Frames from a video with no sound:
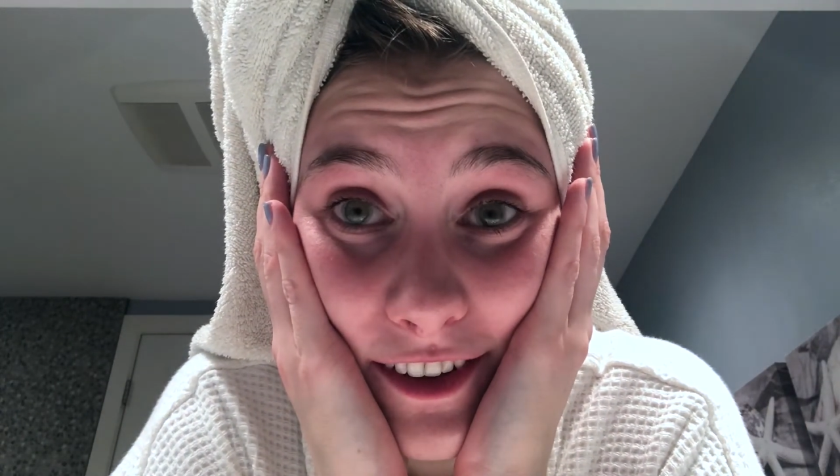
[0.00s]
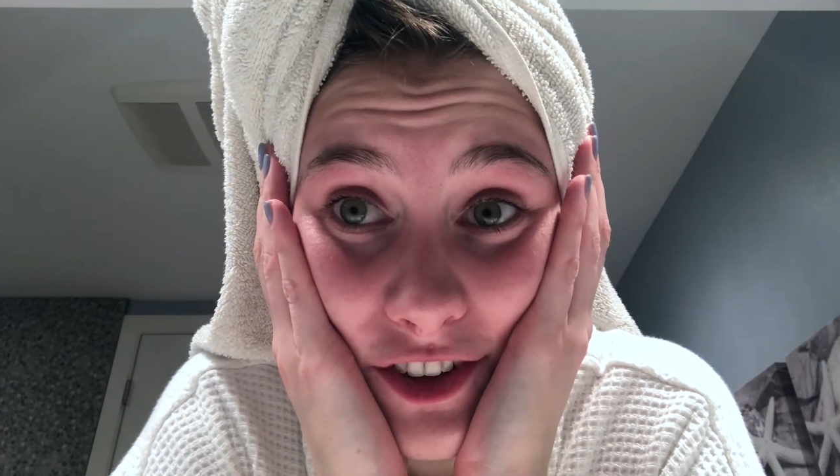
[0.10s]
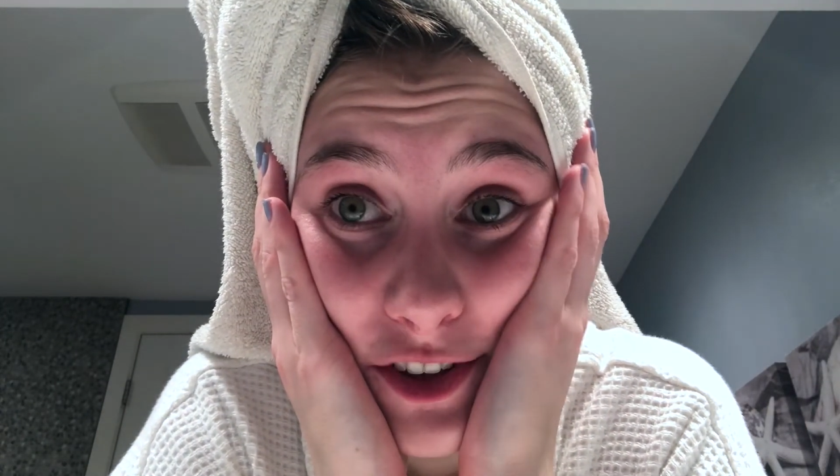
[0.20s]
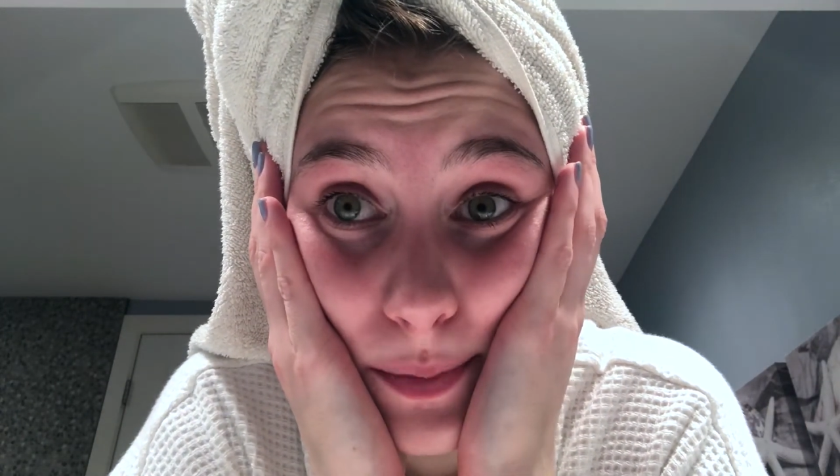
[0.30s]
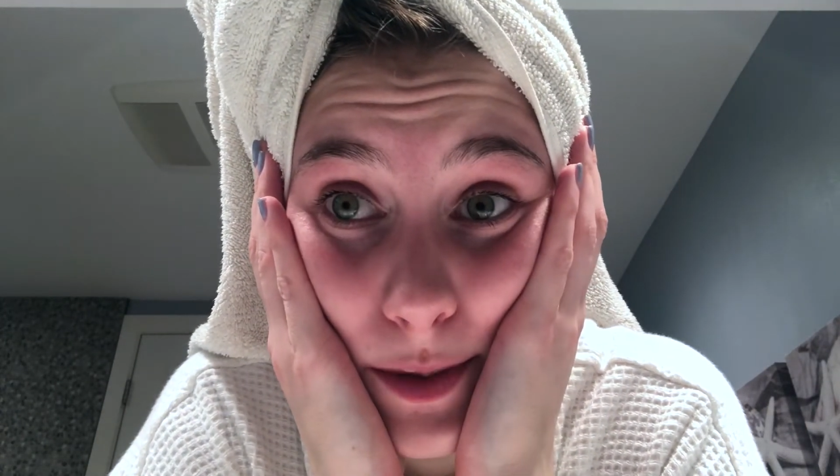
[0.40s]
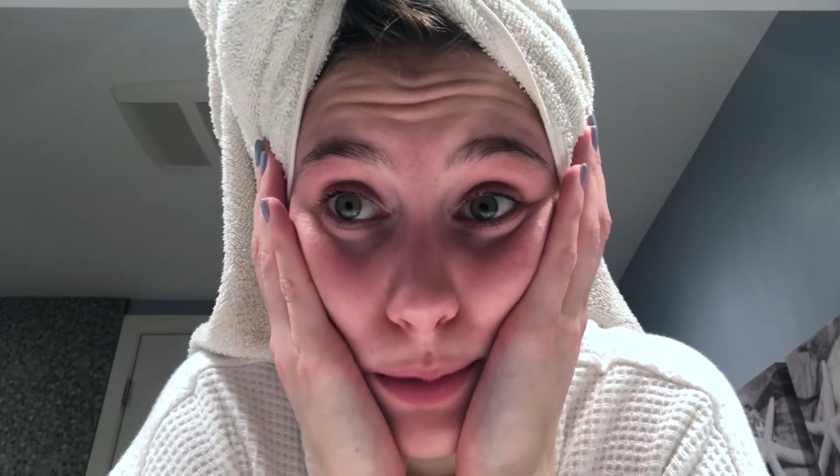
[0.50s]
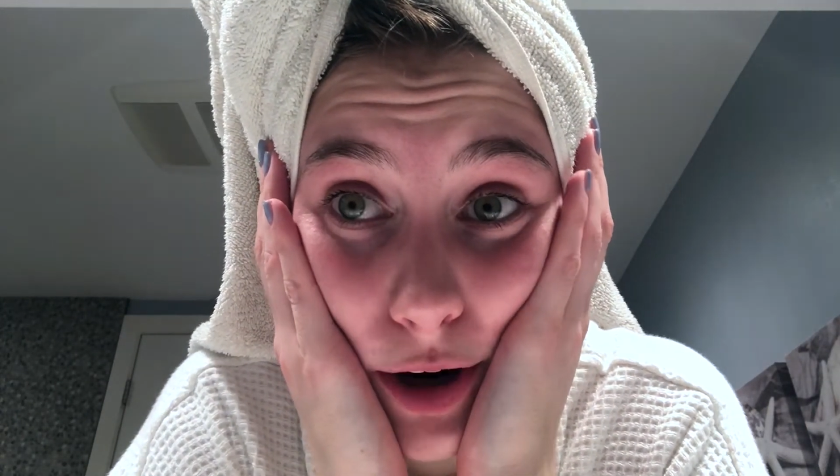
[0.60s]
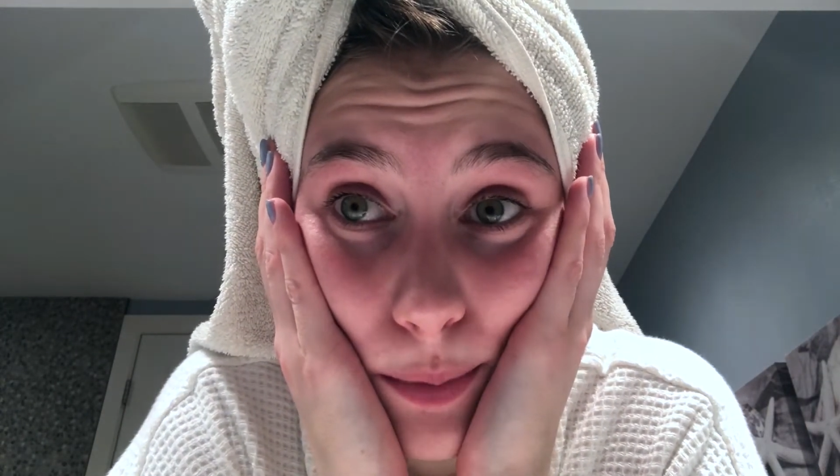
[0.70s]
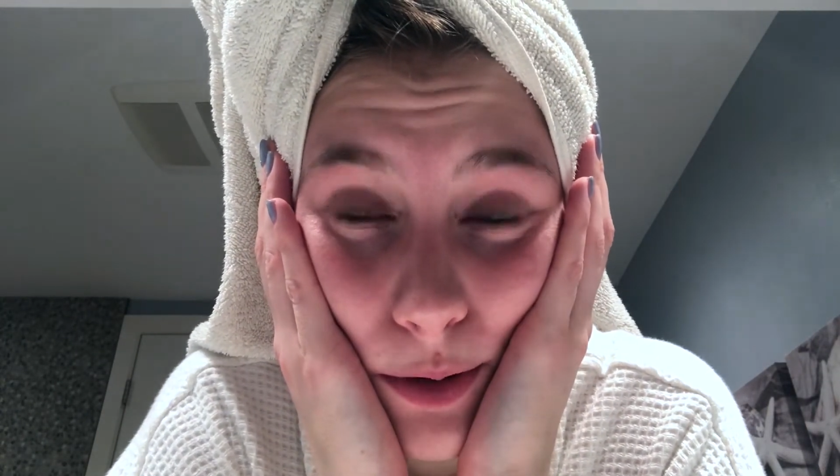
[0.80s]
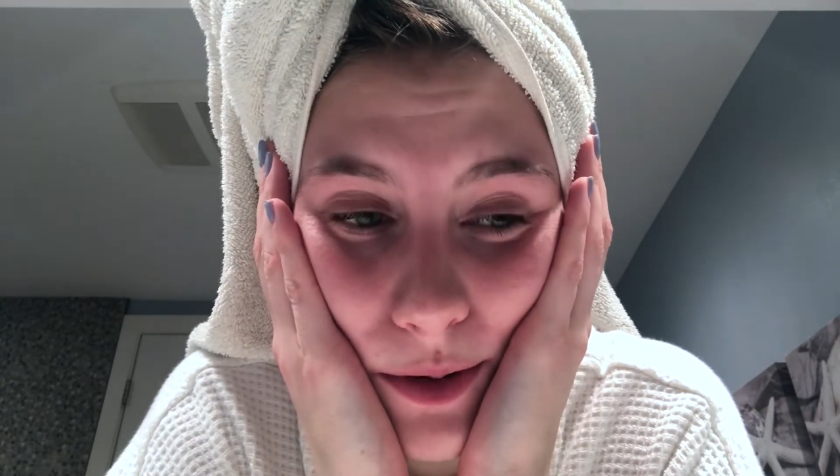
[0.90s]
just made
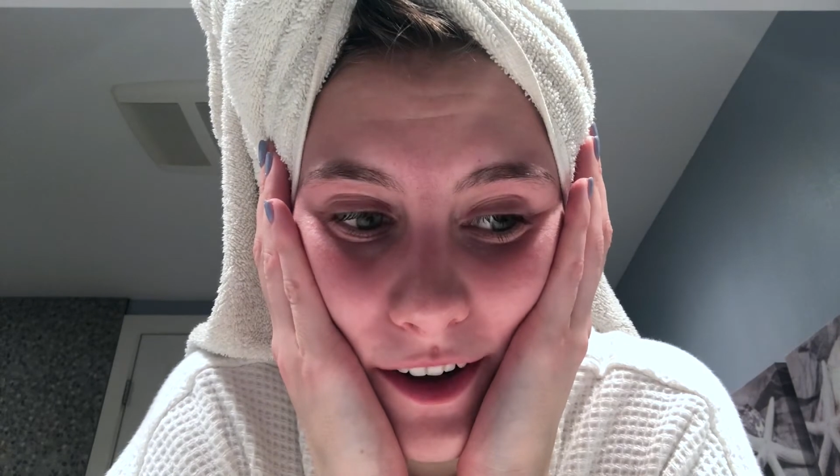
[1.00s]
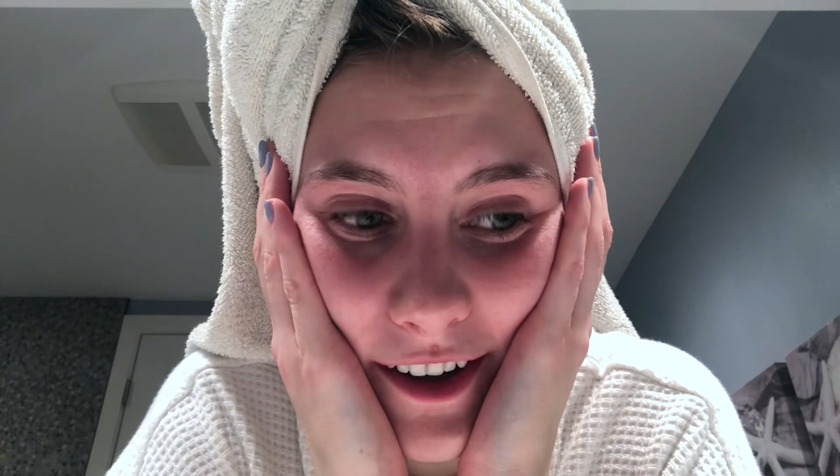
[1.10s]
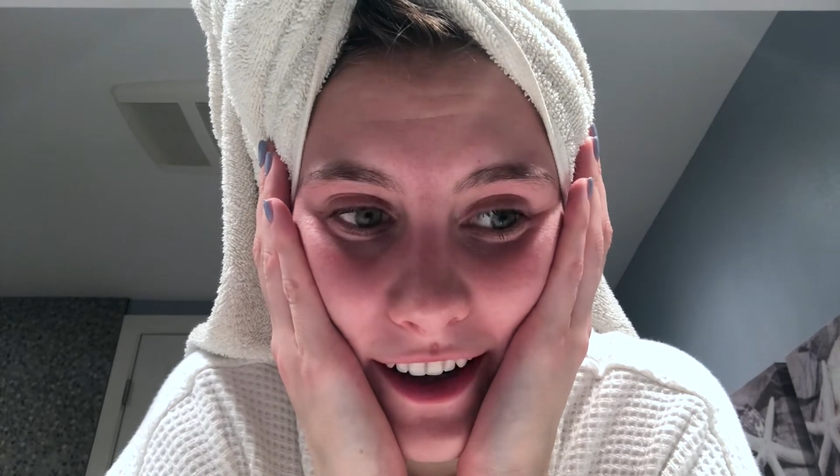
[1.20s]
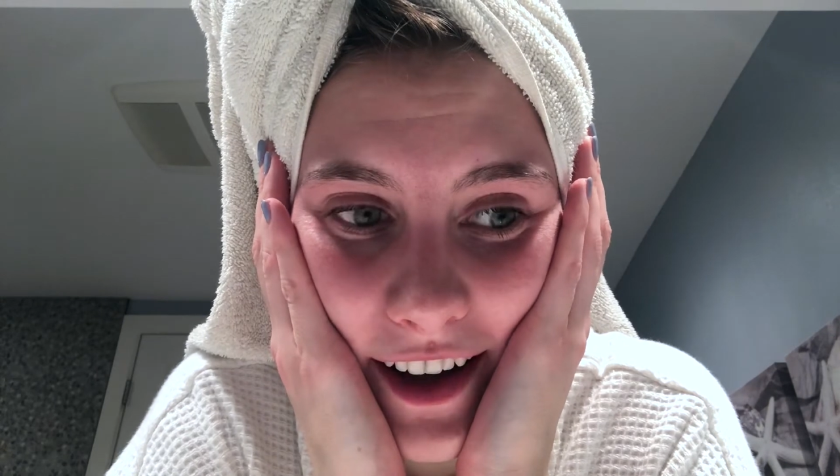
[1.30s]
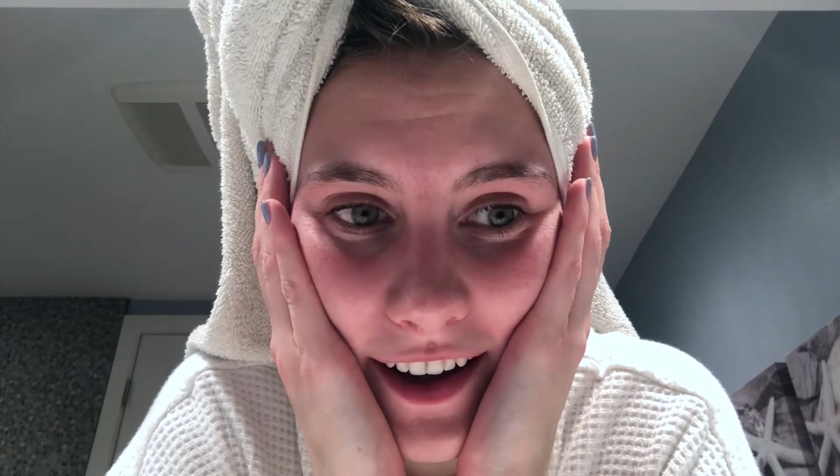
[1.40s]
popcorn,